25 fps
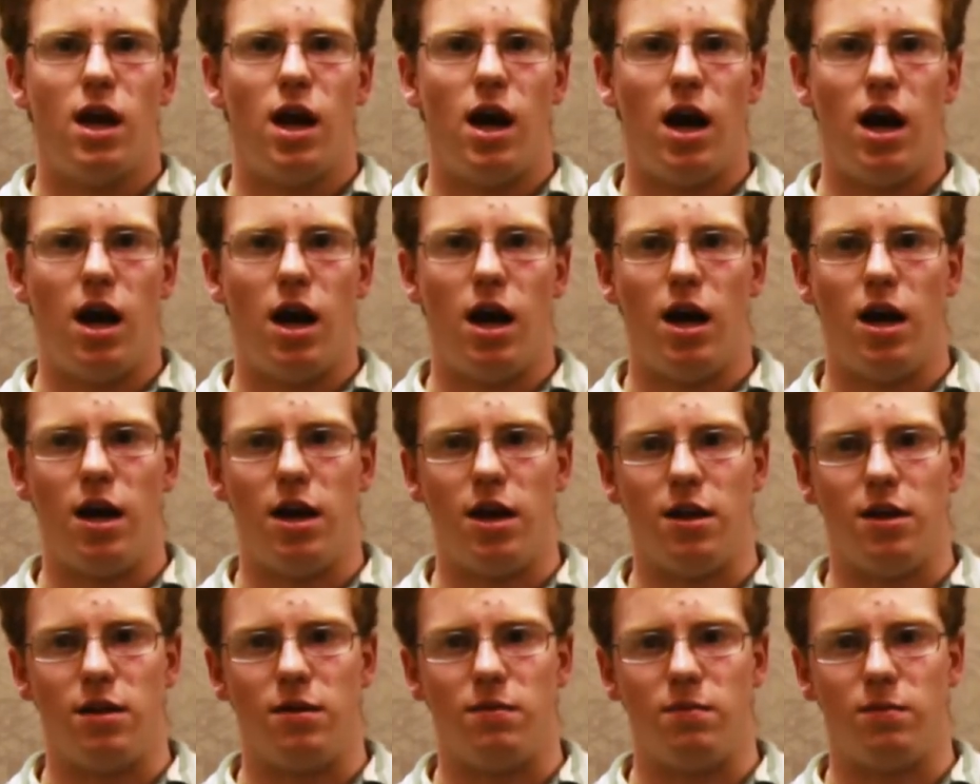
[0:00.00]

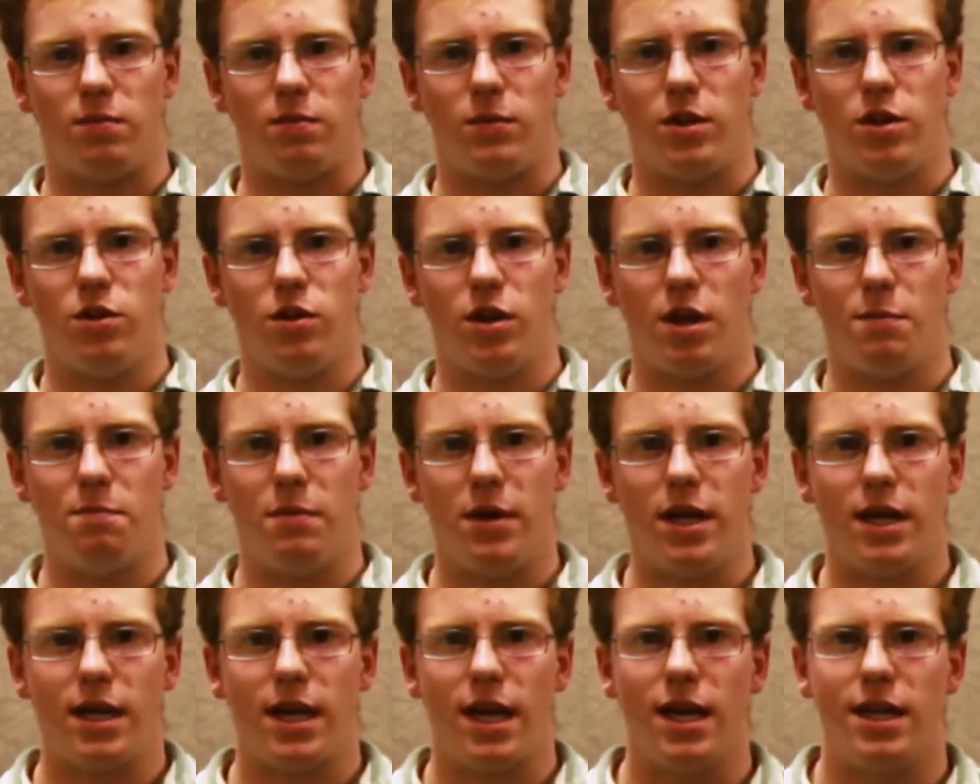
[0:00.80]
You can
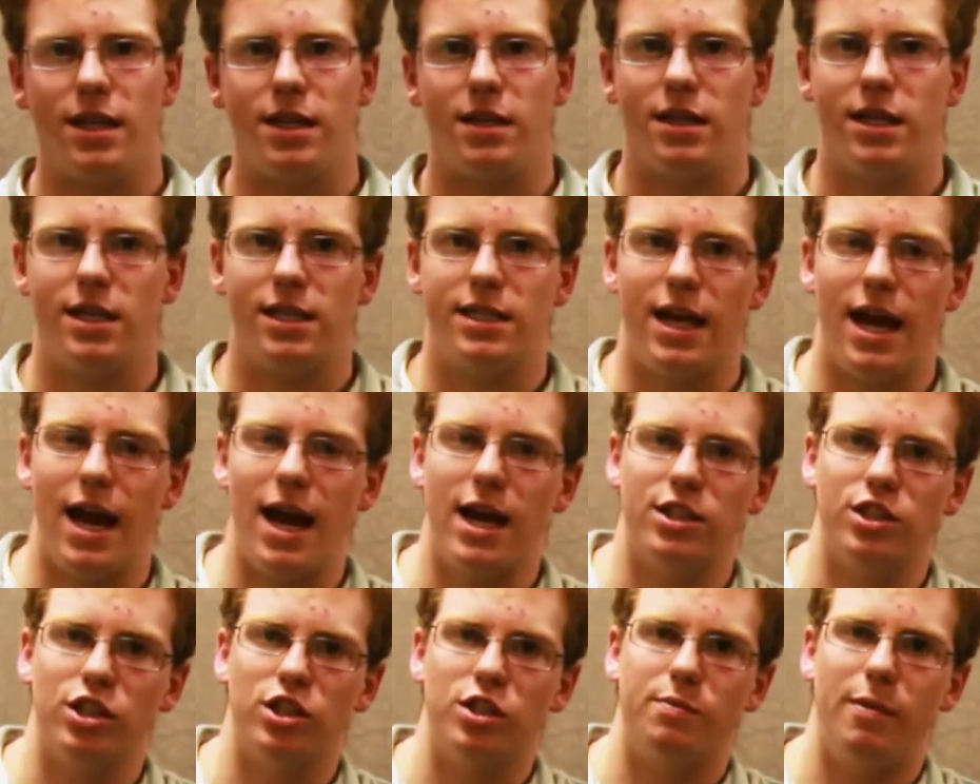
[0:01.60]
mitigate these
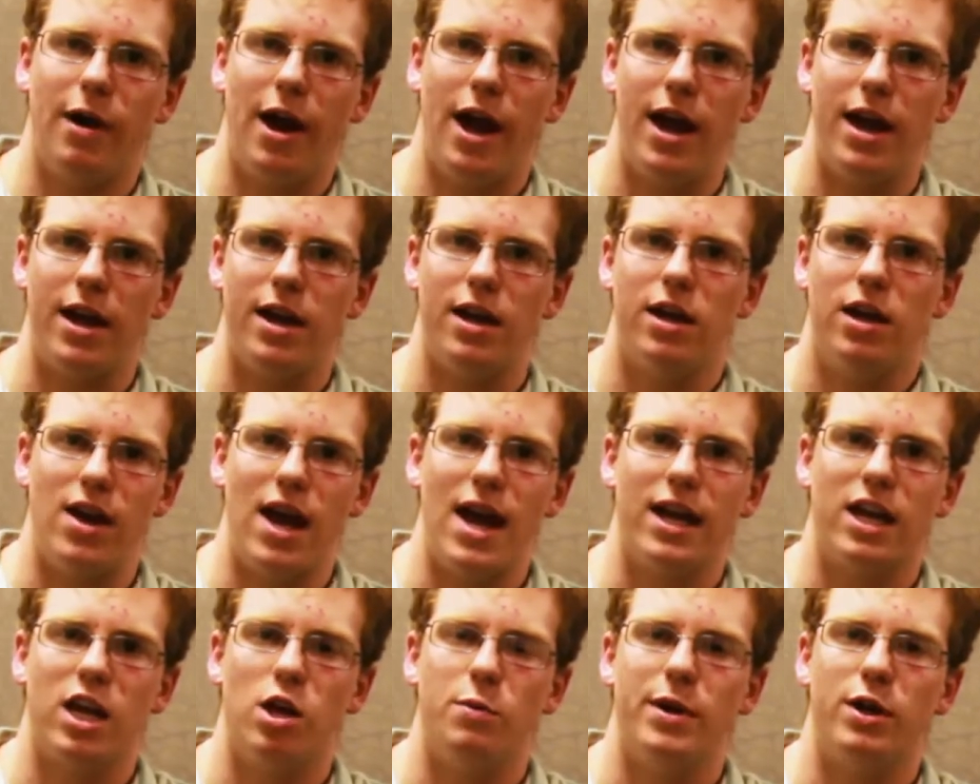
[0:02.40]
hazards by
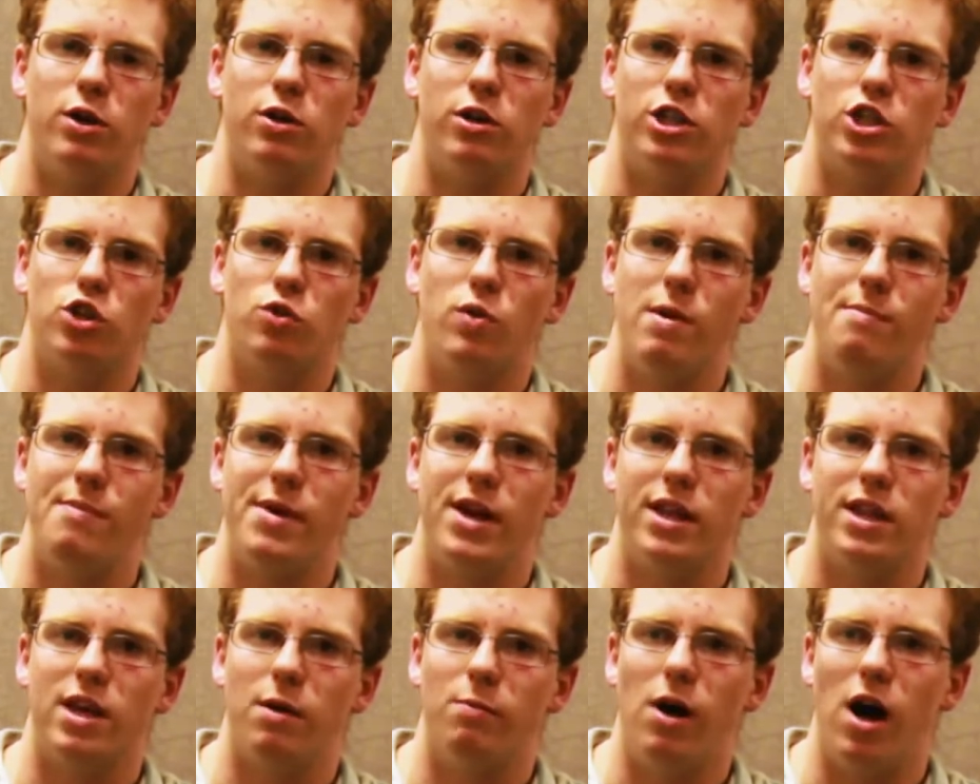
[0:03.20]
vacuuming or
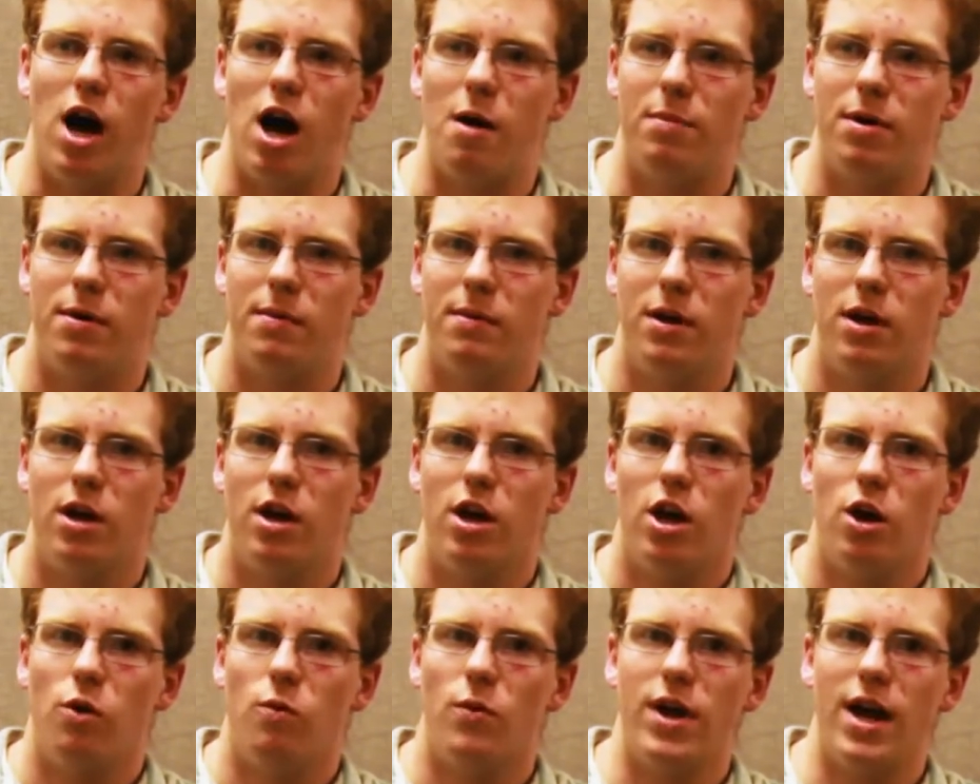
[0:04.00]
sweeping them up.
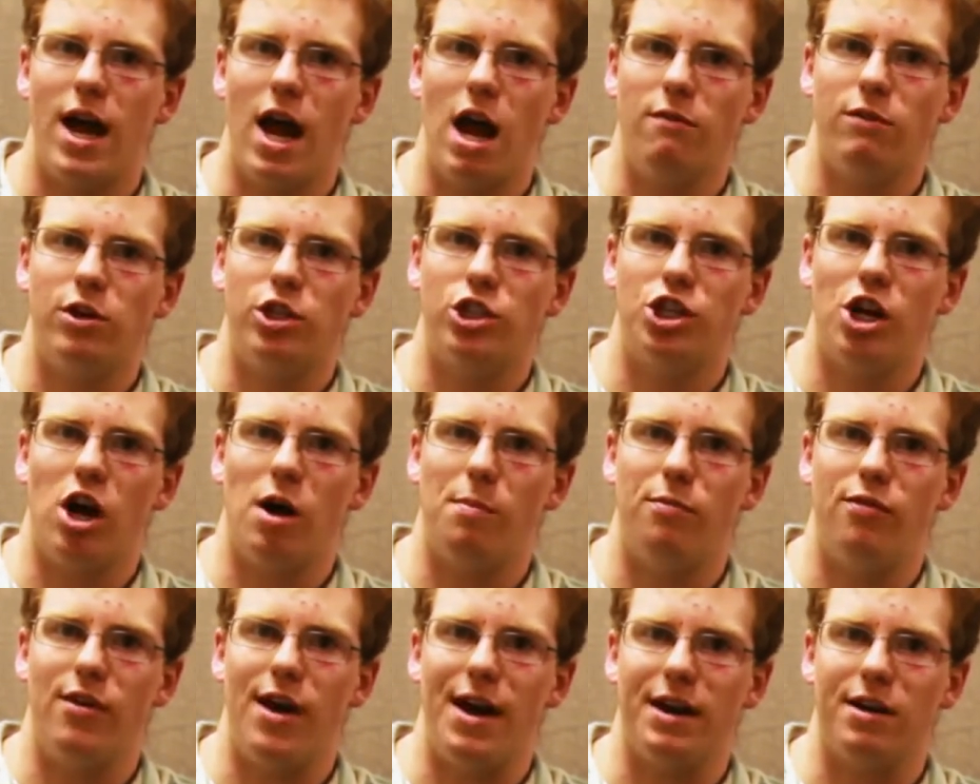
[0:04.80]
We have a
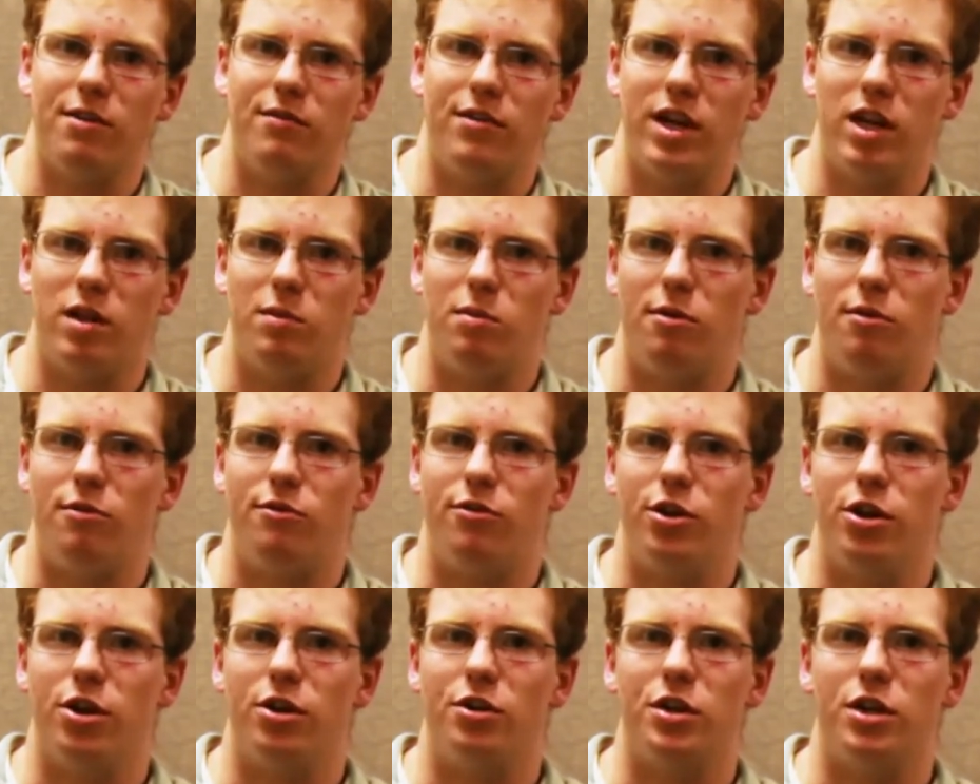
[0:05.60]
shop vac available
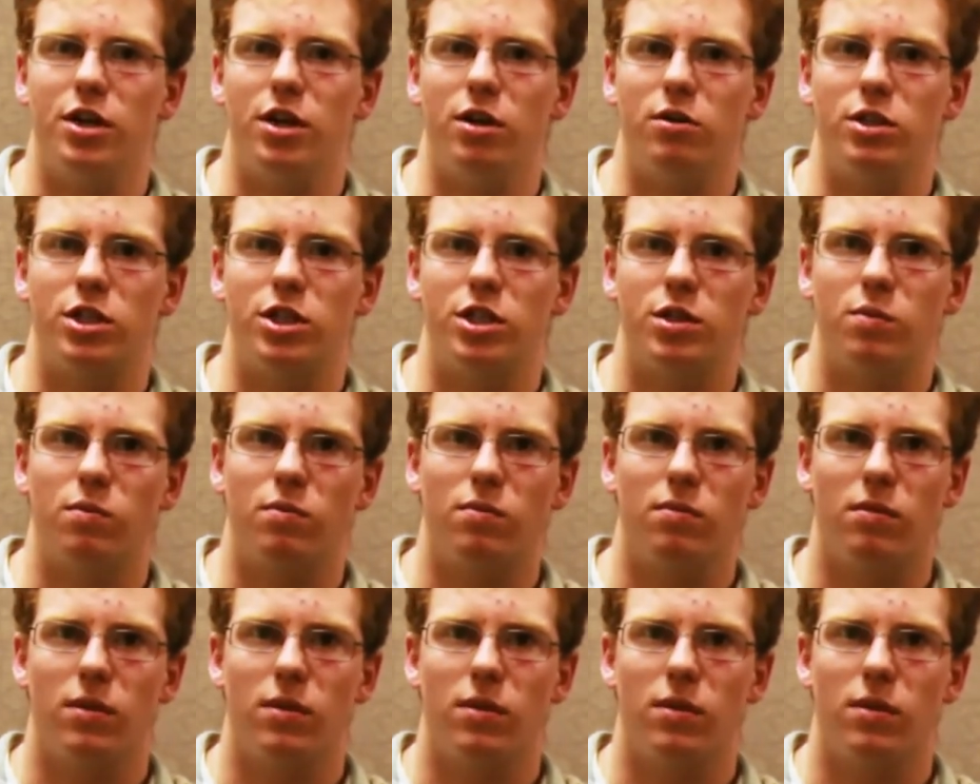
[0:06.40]
for your use.